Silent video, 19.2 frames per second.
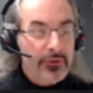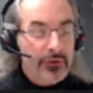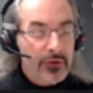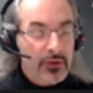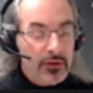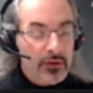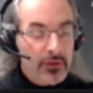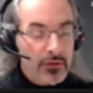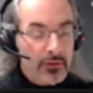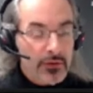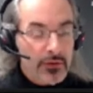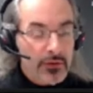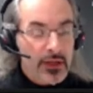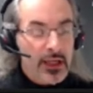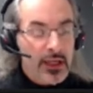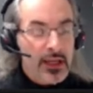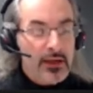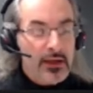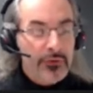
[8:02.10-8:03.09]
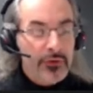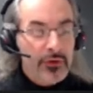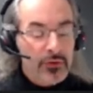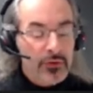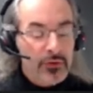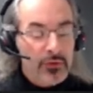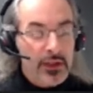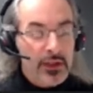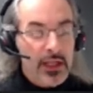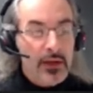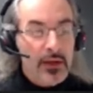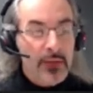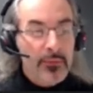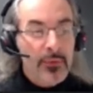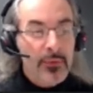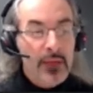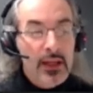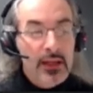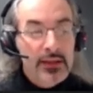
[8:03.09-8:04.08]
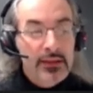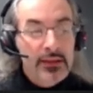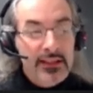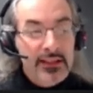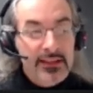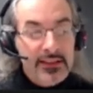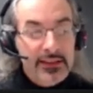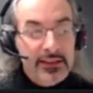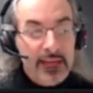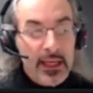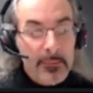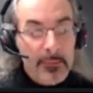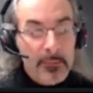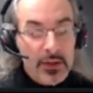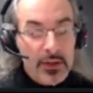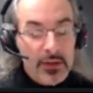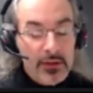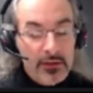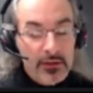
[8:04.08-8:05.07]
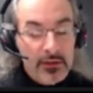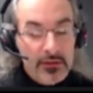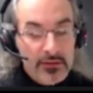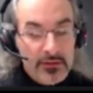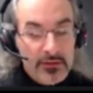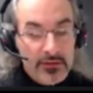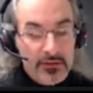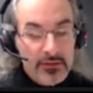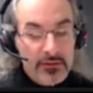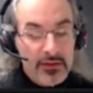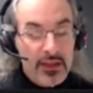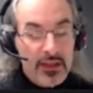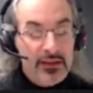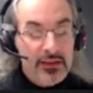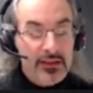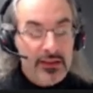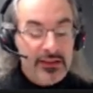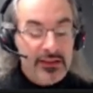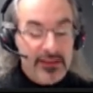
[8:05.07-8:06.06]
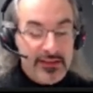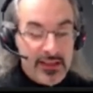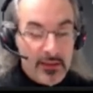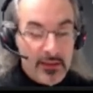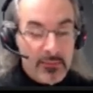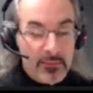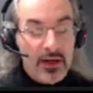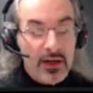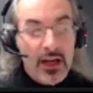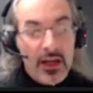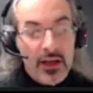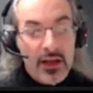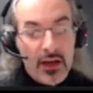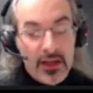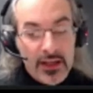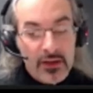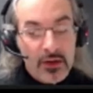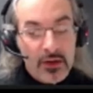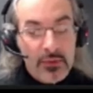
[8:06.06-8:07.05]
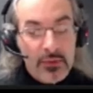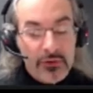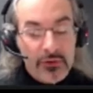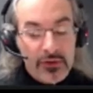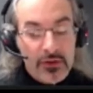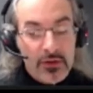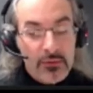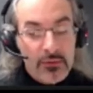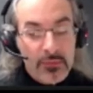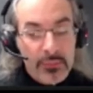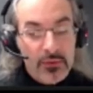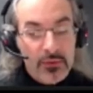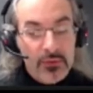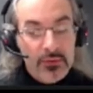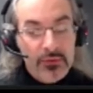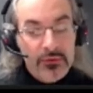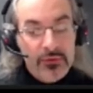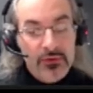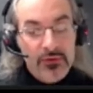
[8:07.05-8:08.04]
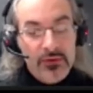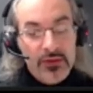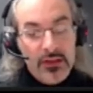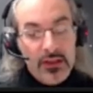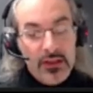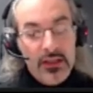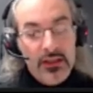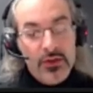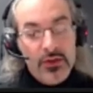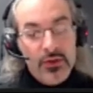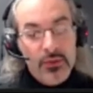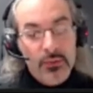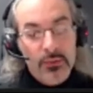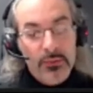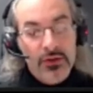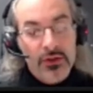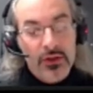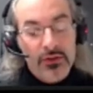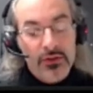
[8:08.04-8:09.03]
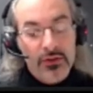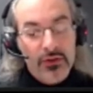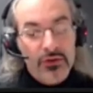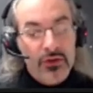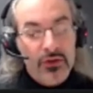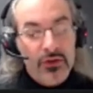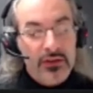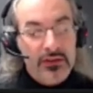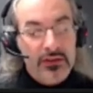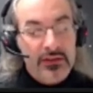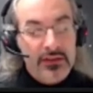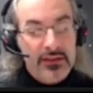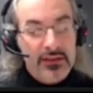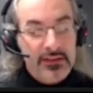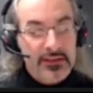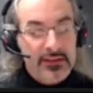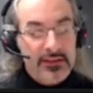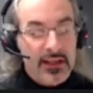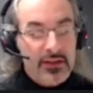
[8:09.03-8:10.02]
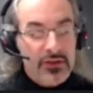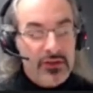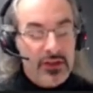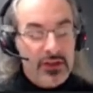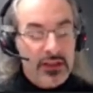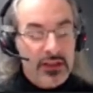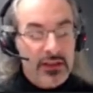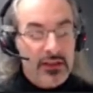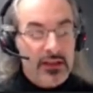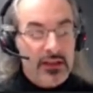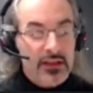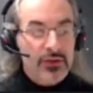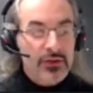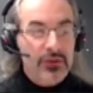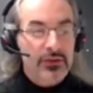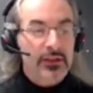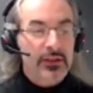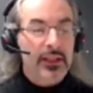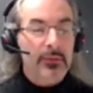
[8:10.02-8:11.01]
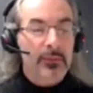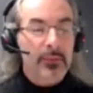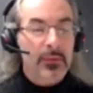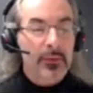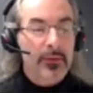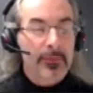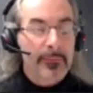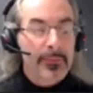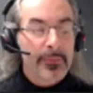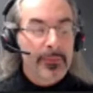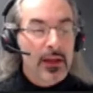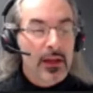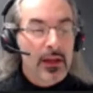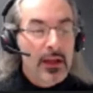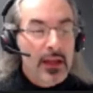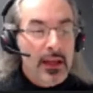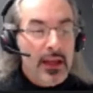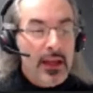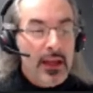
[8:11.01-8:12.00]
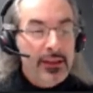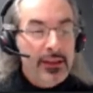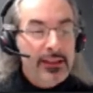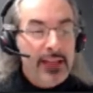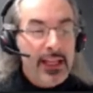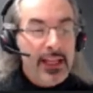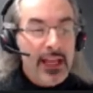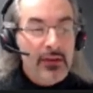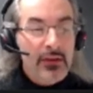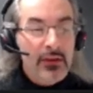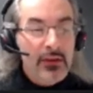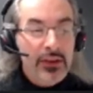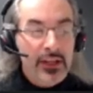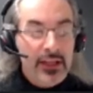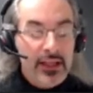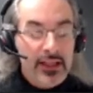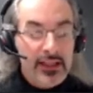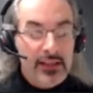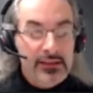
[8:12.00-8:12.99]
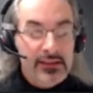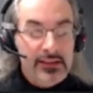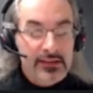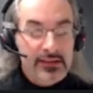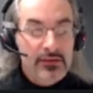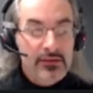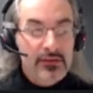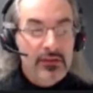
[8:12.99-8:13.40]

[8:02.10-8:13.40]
there's q 3 halves, q 1 half. There is a number, and this number I can obviously compute. Here there should be dot, dot, dot. This is actually an irrational number. And then everything else